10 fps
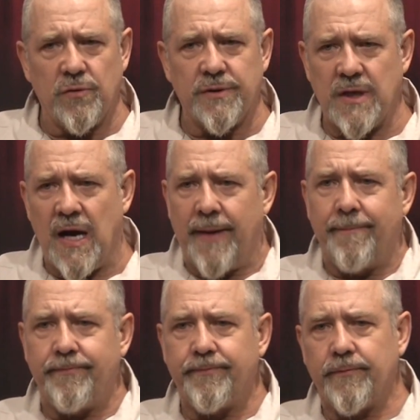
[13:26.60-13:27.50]
the time.
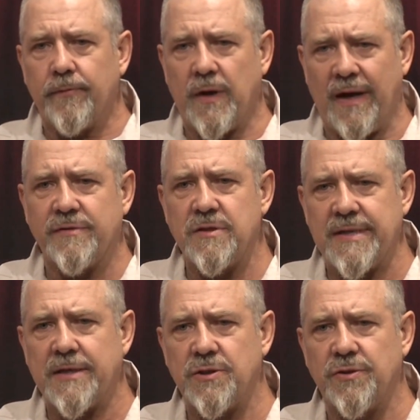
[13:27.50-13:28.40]
You have to
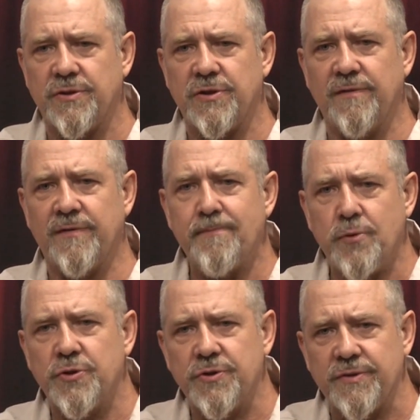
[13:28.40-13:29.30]
test yourself and
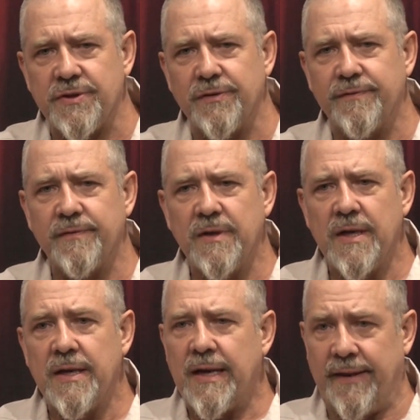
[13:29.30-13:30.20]
push yourself.
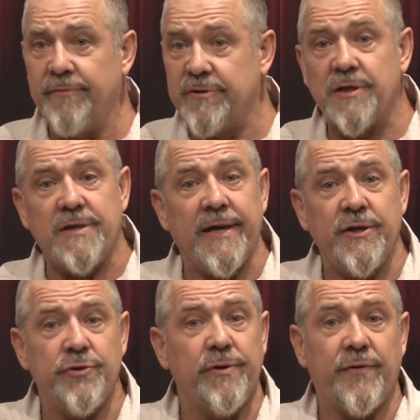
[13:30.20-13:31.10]
And there is a
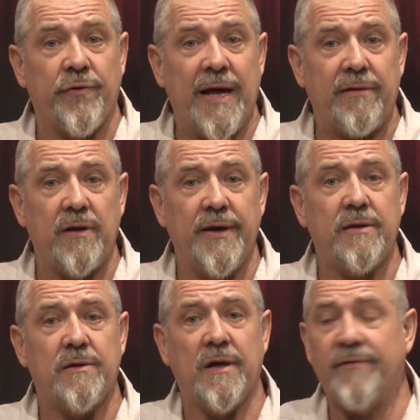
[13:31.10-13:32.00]
danger, if you're an athlete,
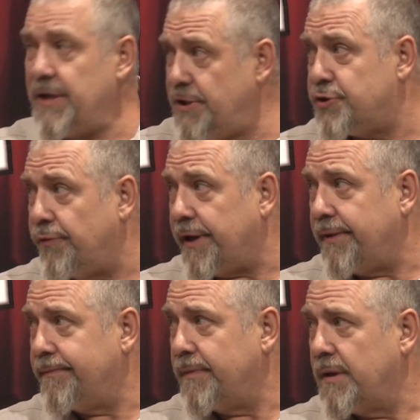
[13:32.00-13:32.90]
of an injury.
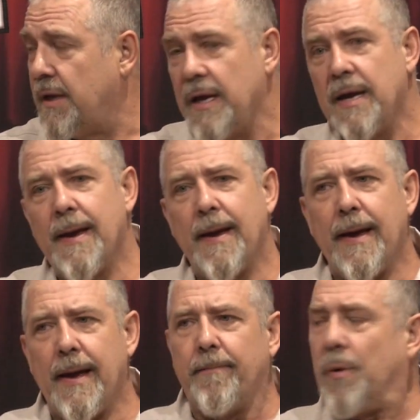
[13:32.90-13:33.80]

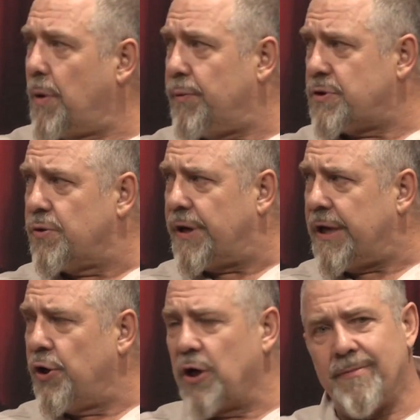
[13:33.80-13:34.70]
But we were
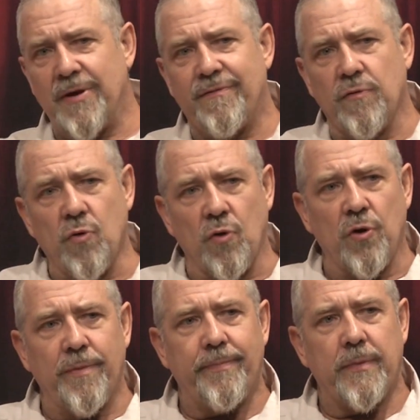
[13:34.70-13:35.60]
talking earlier before.
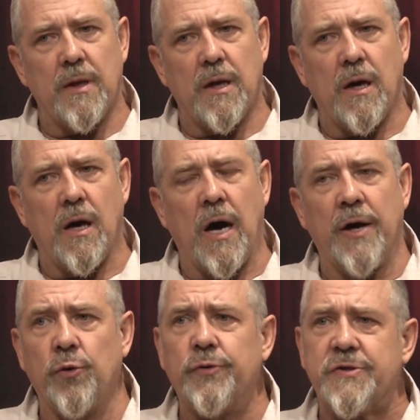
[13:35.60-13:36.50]
I
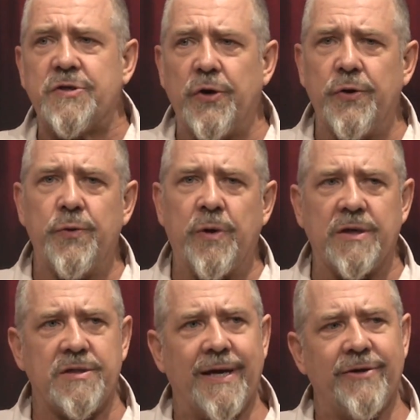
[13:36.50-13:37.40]
also, when I
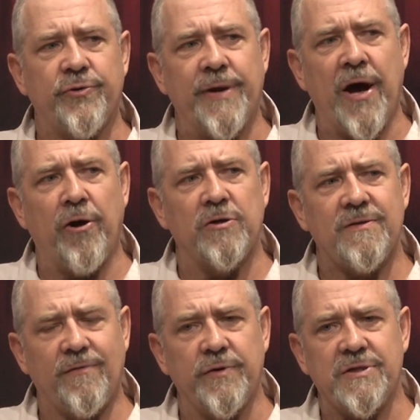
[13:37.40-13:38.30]
say I do an hour of
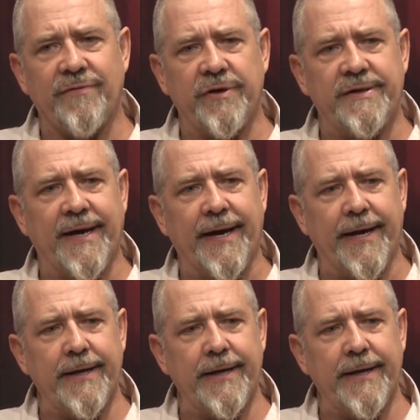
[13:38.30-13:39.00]
voice every day,